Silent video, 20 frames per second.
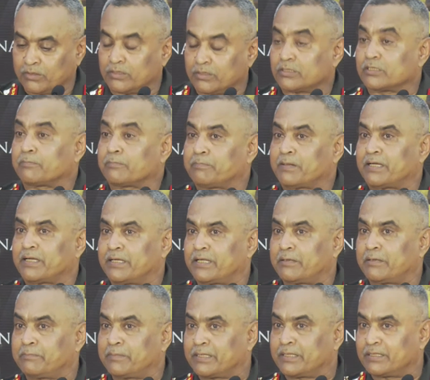The
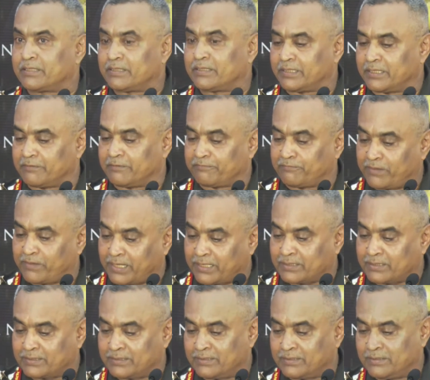pandemic, in
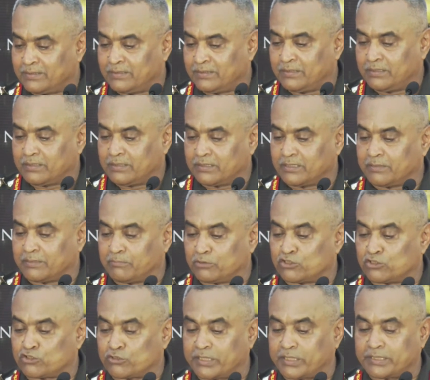fact,
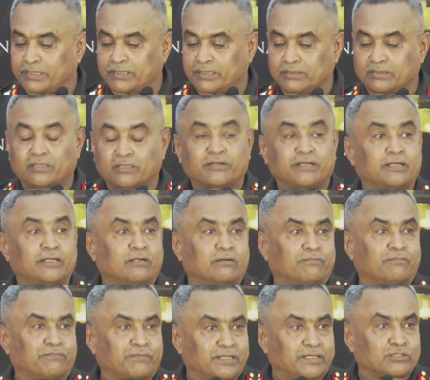demonstrated the real
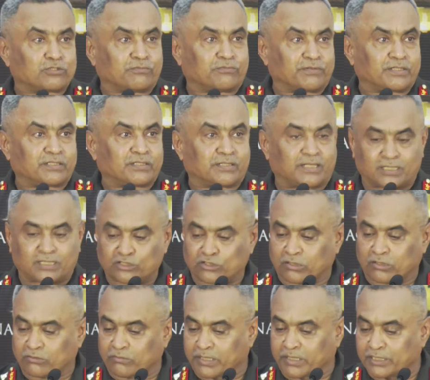face of international
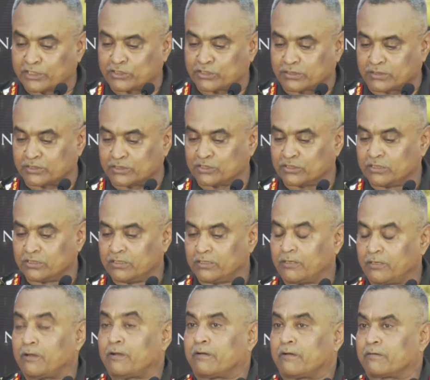relations
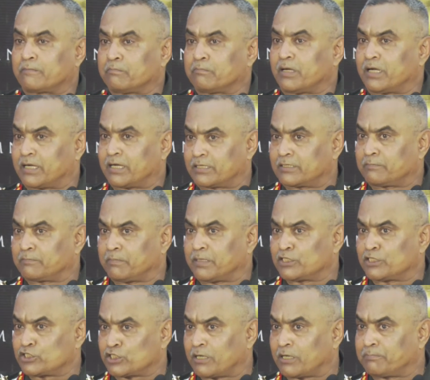marked by
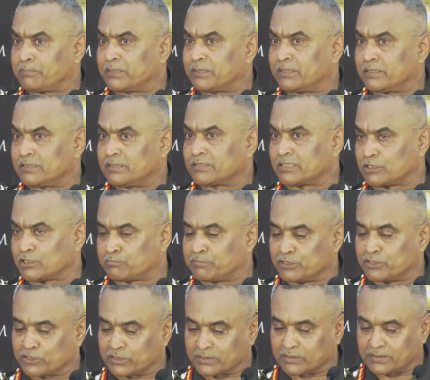sharpened
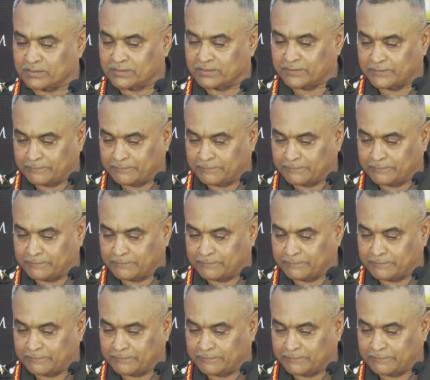suspicions.